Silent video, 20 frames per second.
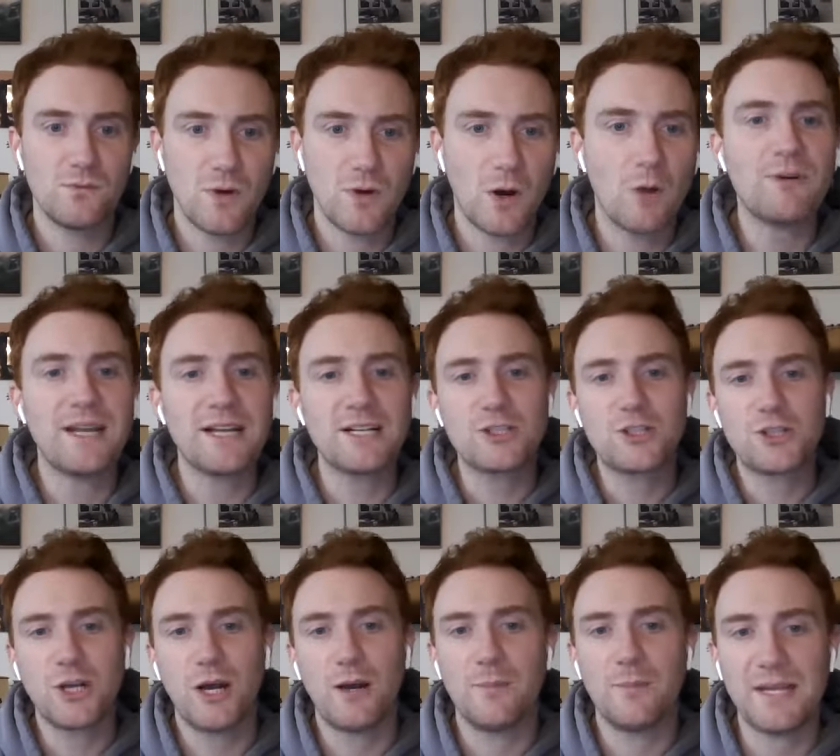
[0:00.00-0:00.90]
oh, Nick
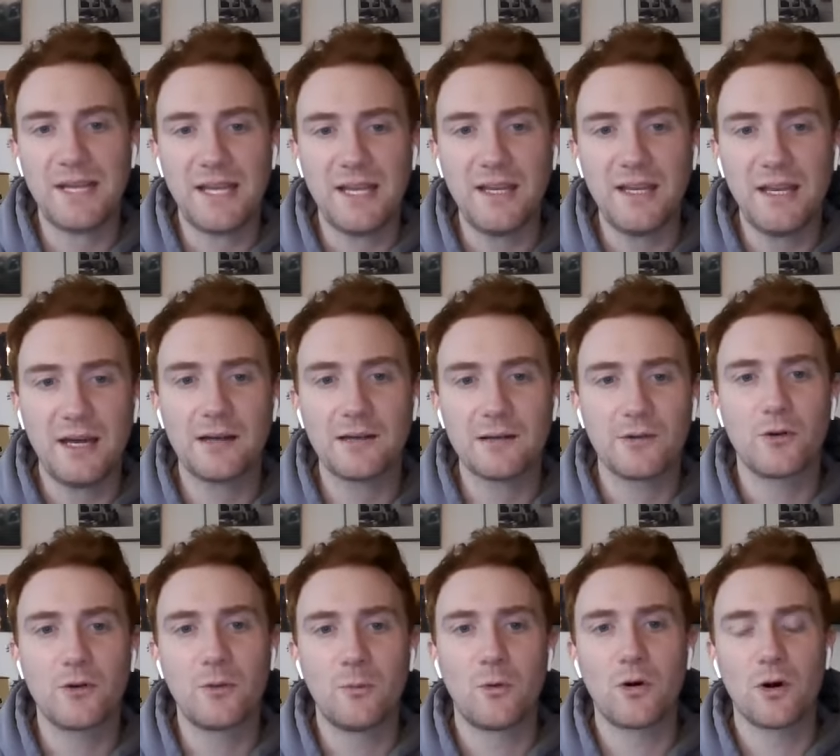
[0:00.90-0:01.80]
Chubb, he got a
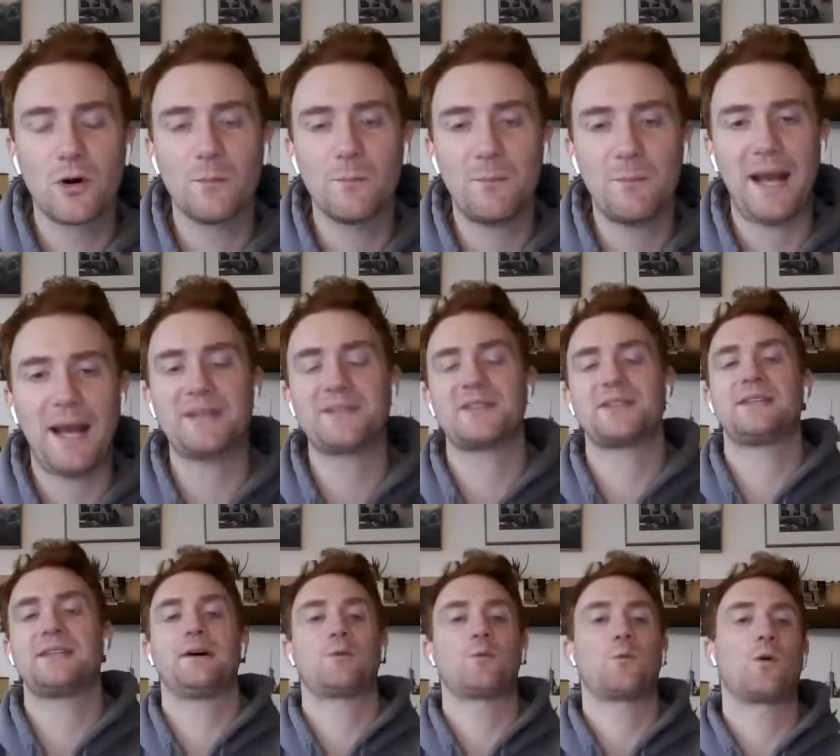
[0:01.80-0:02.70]
little more passing
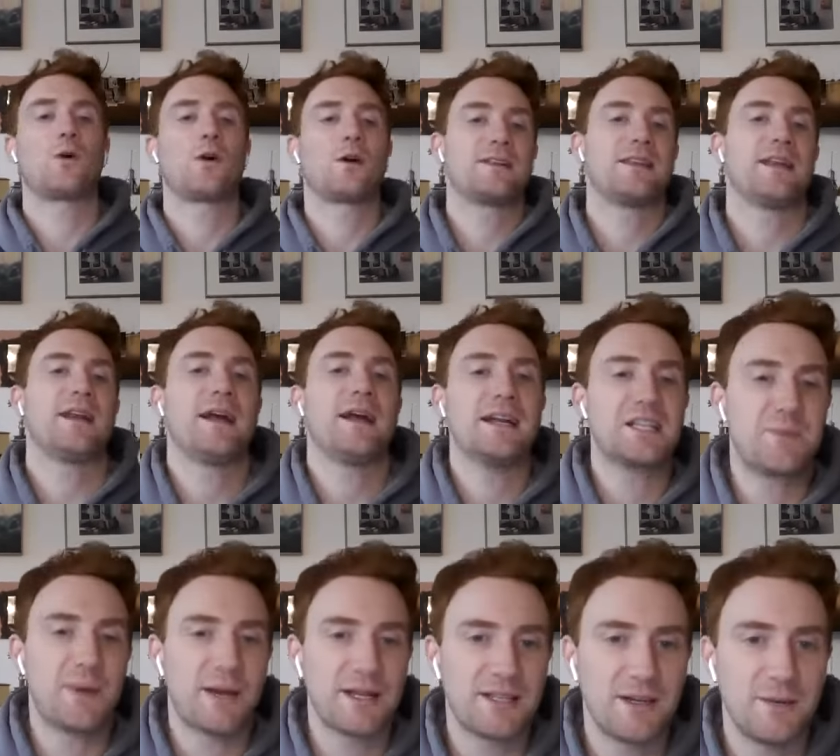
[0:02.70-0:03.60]
down work than I
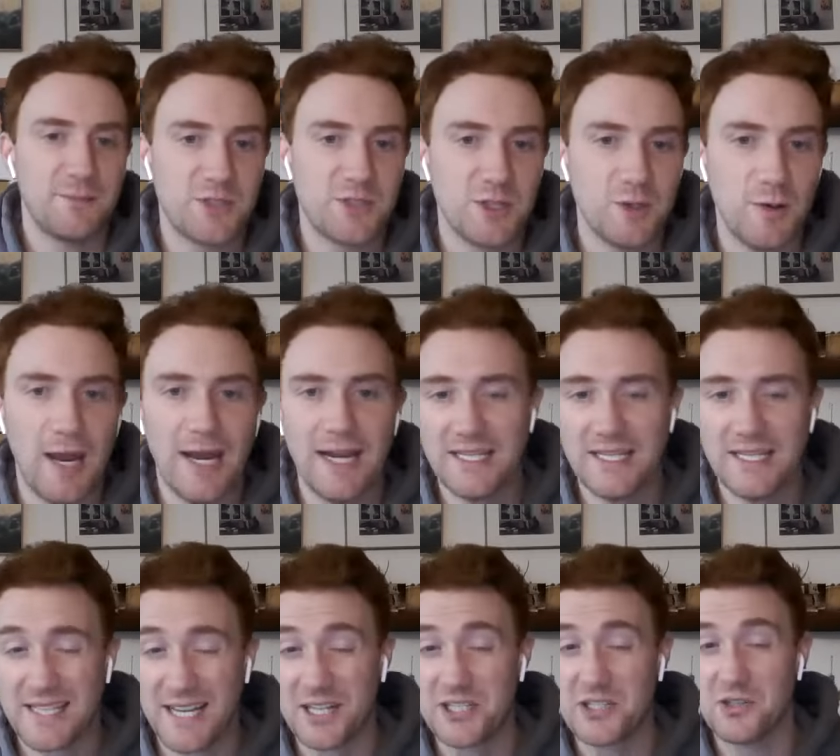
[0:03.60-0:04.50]
expected him to, and
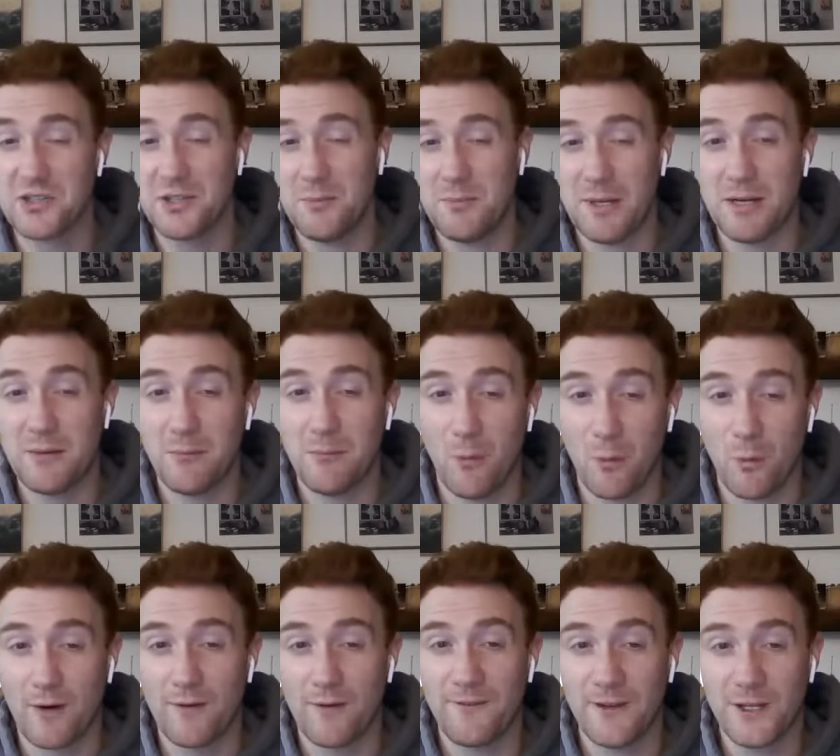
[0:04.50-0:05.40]
he's actually been a
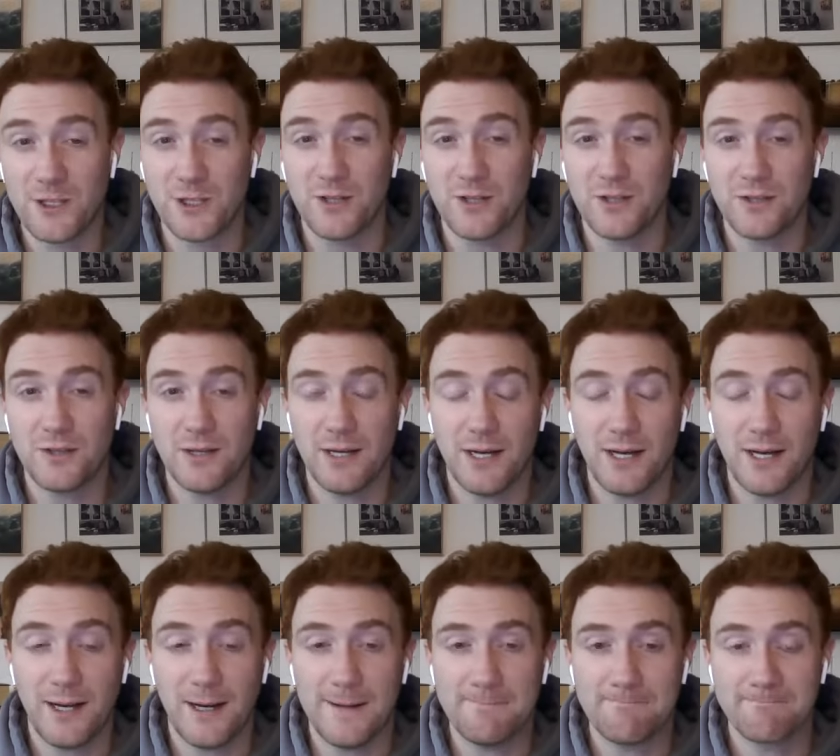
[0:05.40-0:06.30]
more efficient
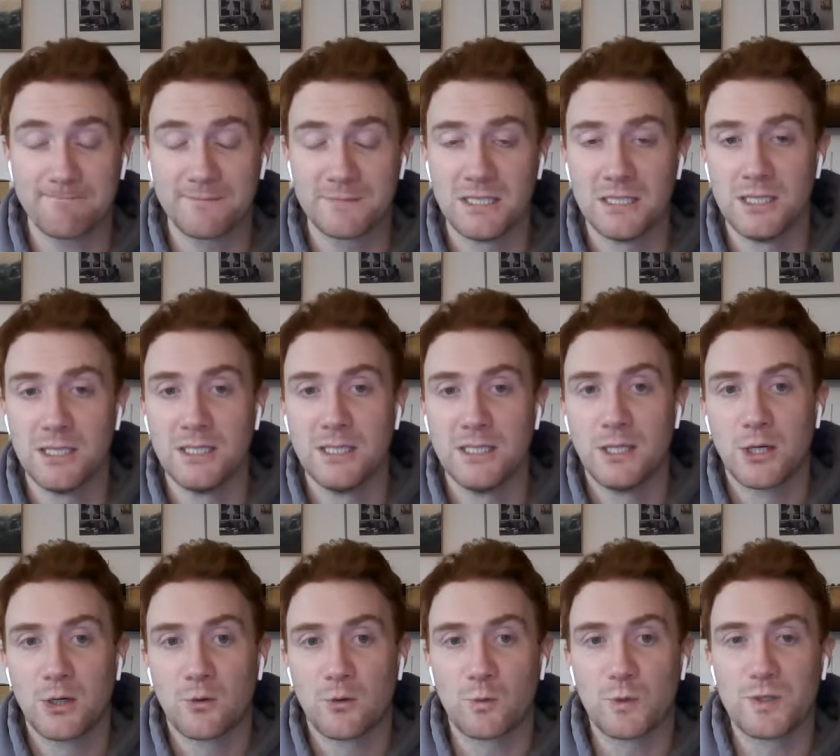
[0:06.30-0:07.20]
um,
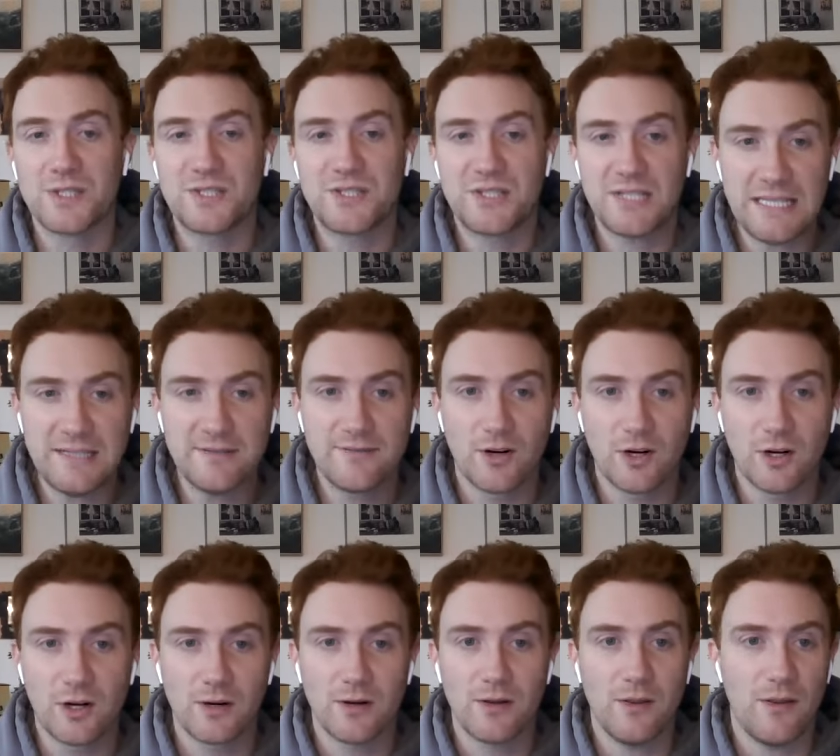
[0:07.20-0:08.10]

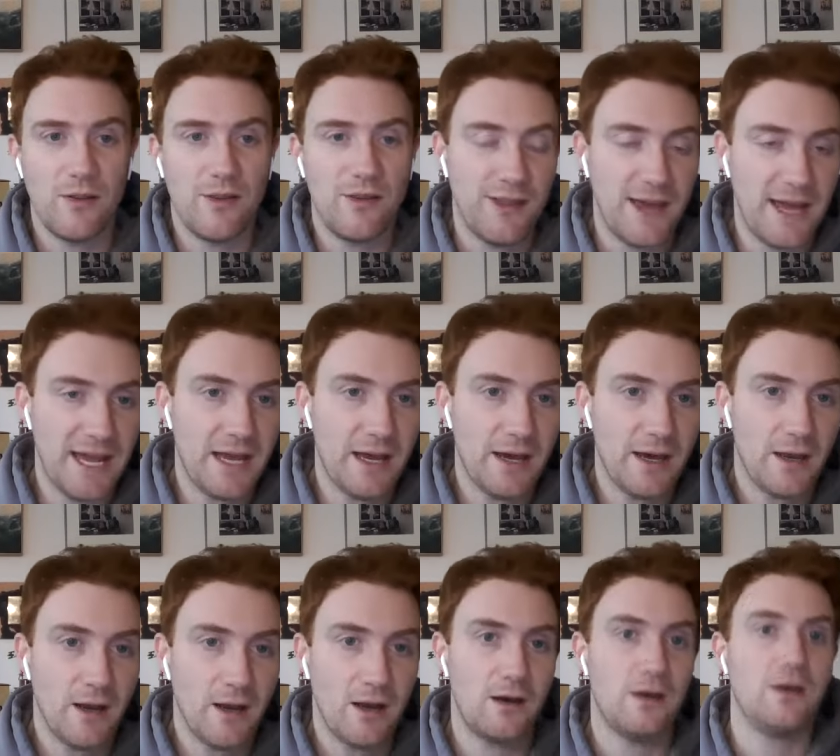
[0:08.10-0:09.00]
receiver
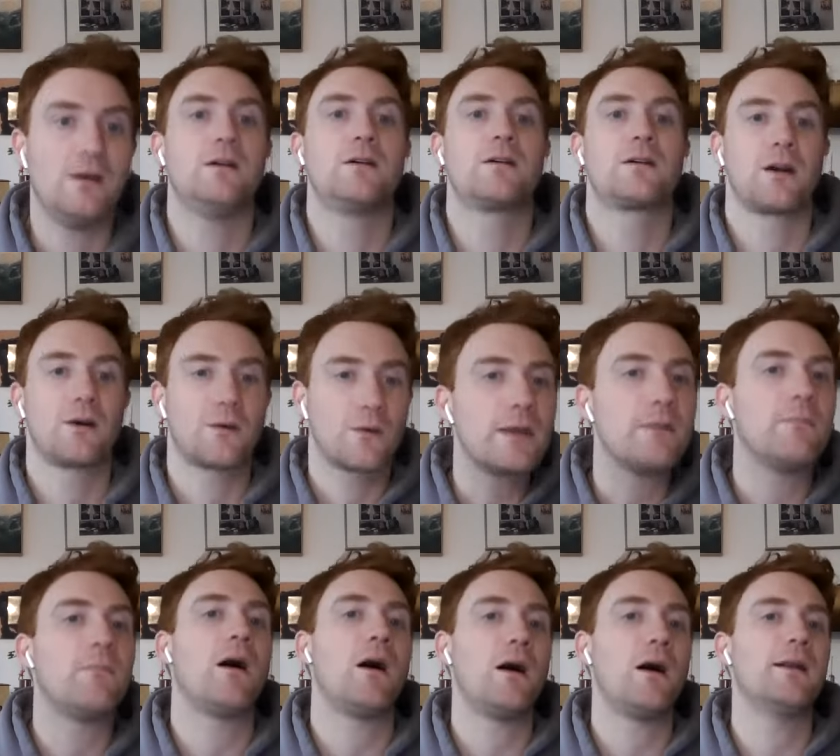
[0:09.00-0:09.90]
than
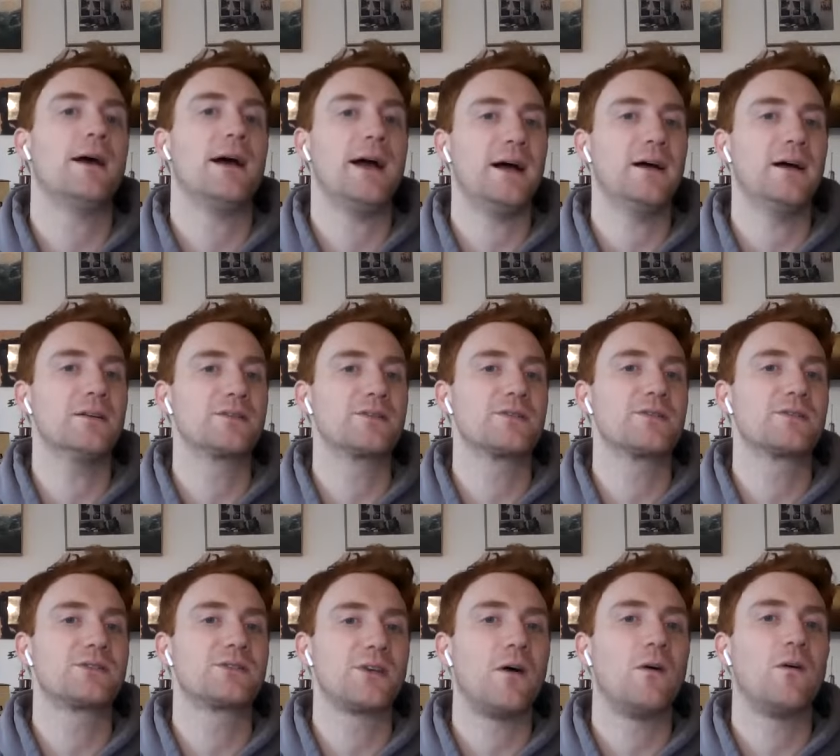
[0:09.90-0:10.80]
Kareem Hunt has.
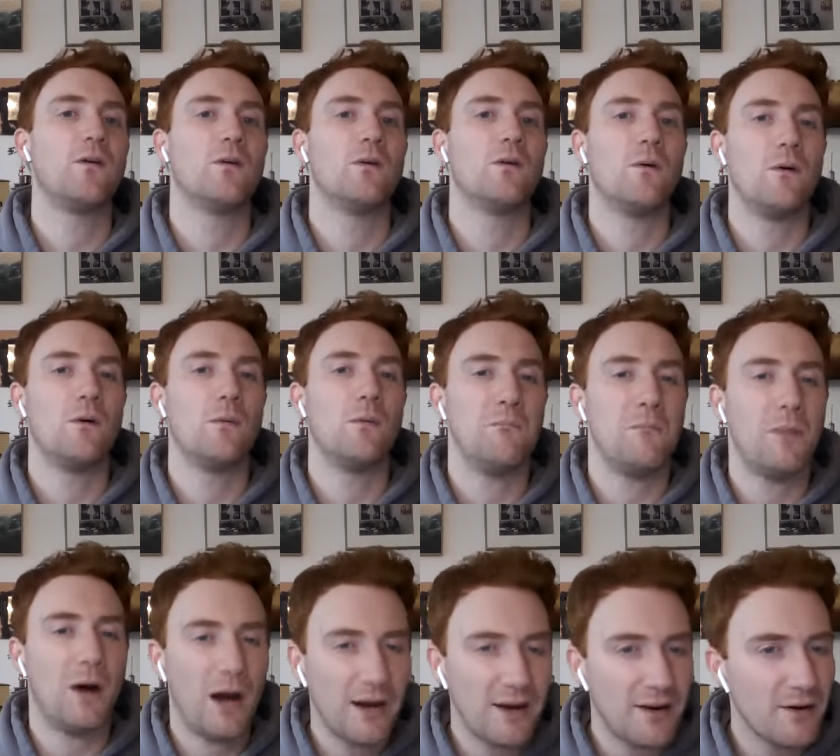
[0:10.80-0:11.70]
So
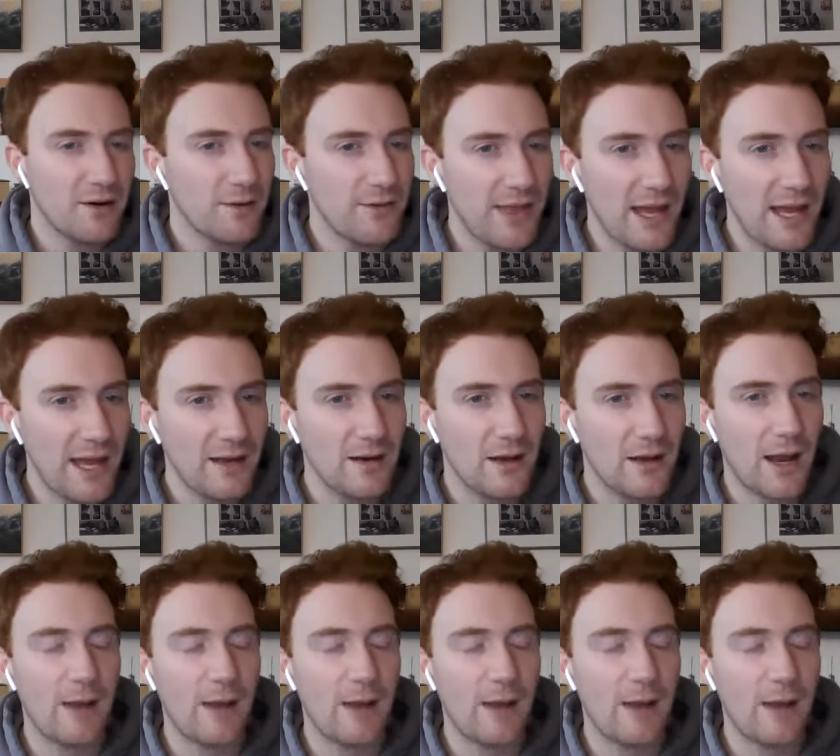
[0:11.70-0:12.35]
monitor that.